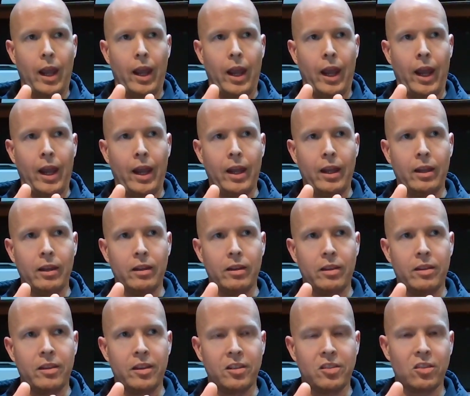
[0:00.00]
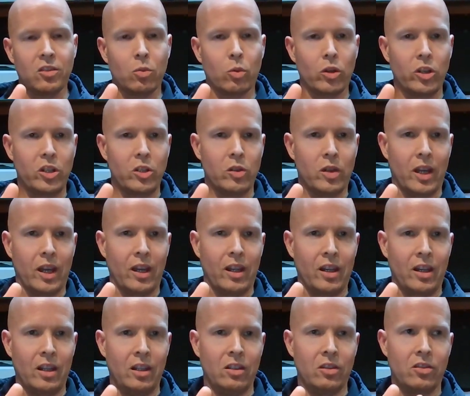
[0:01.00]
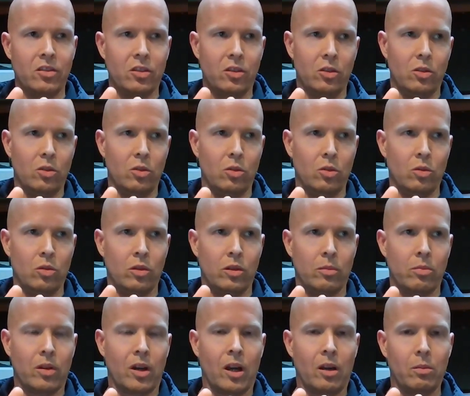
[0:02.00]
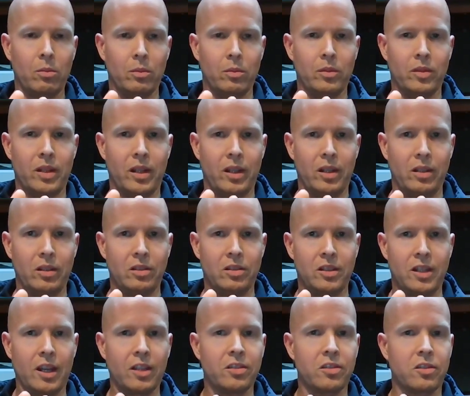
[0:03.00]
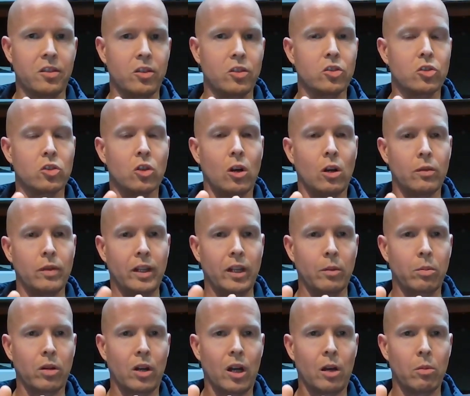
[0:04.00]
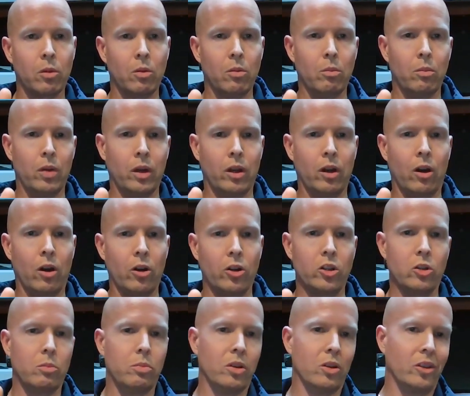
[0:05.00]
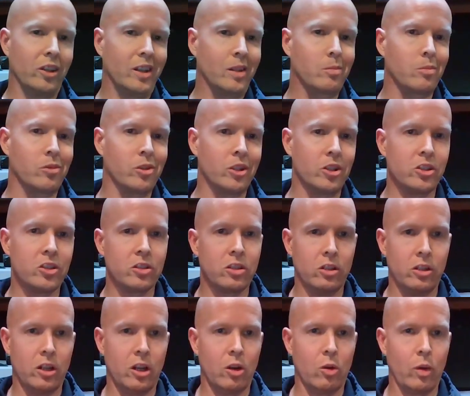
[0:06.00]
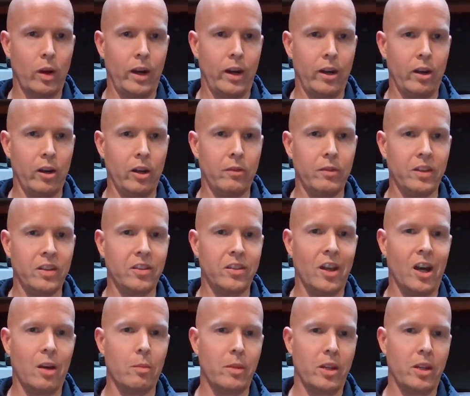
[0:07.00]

And this is where you get into the problems is yes, they're solving a problem, but are you building a bridge to nowhere if it's not